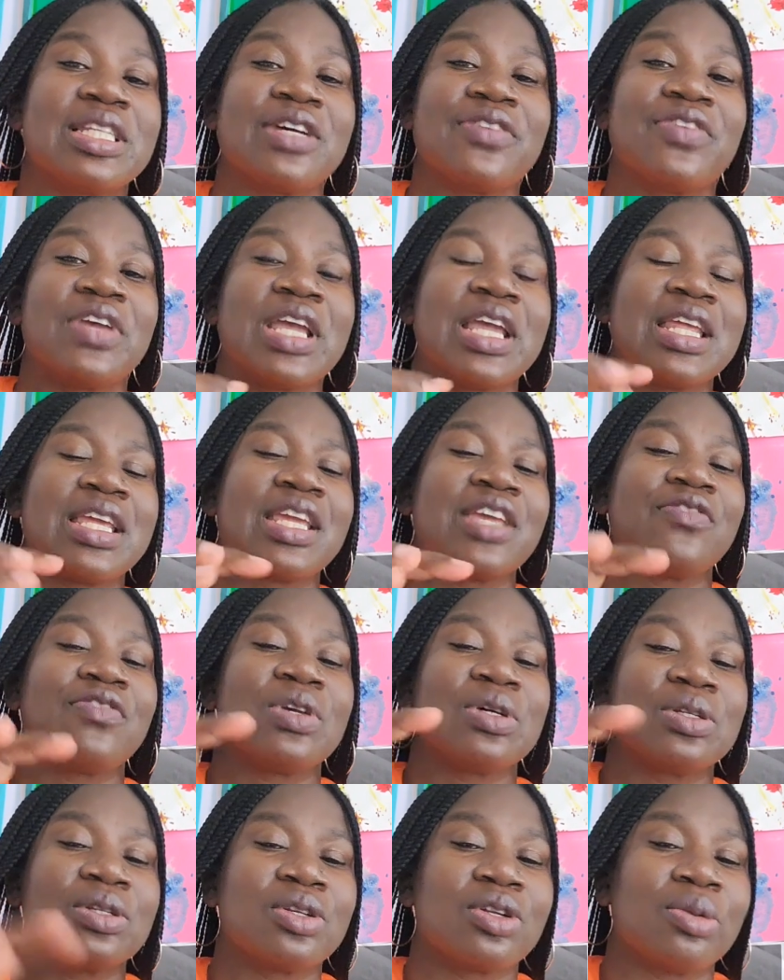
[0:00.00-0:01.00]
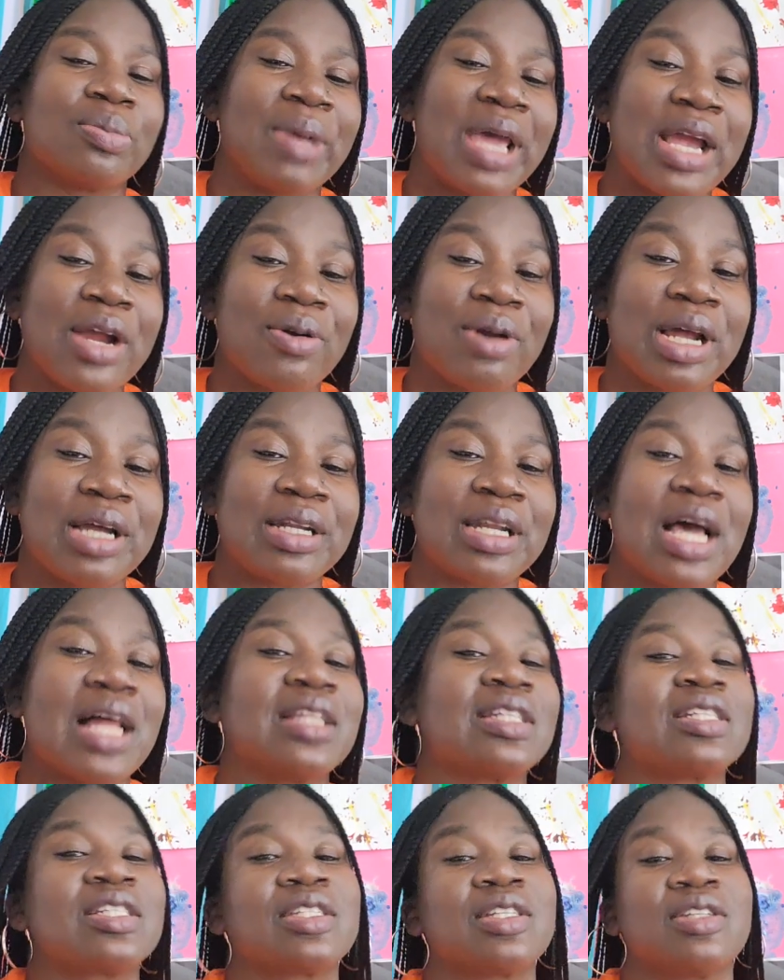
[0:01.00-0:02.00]
of it and give you a little background
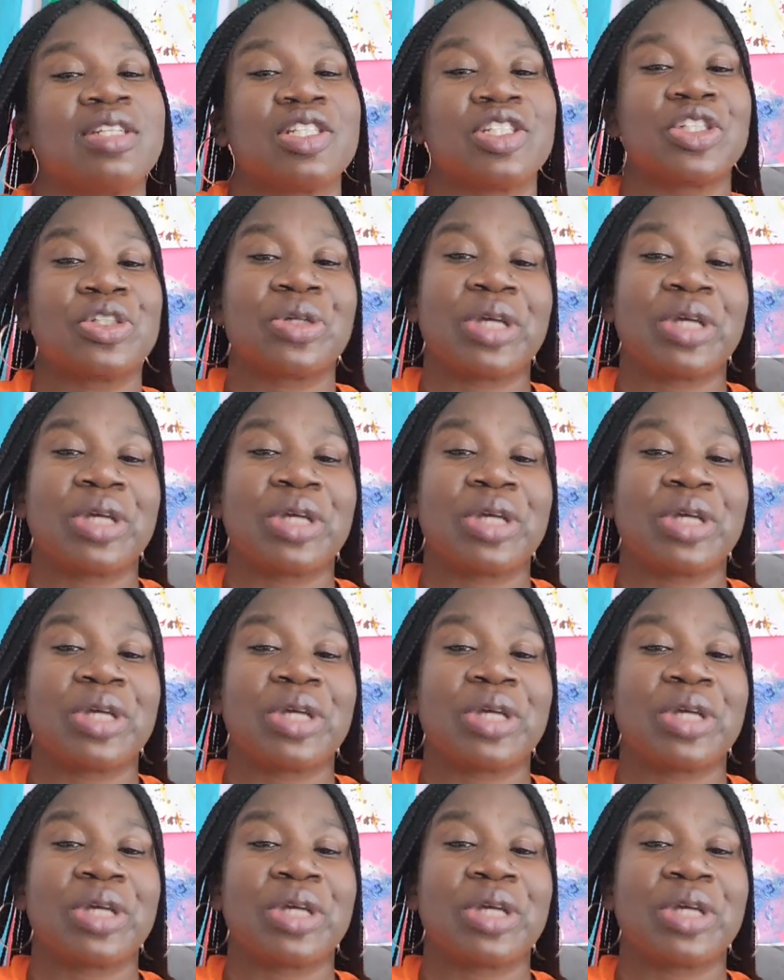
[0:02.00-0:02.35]
knowledge so that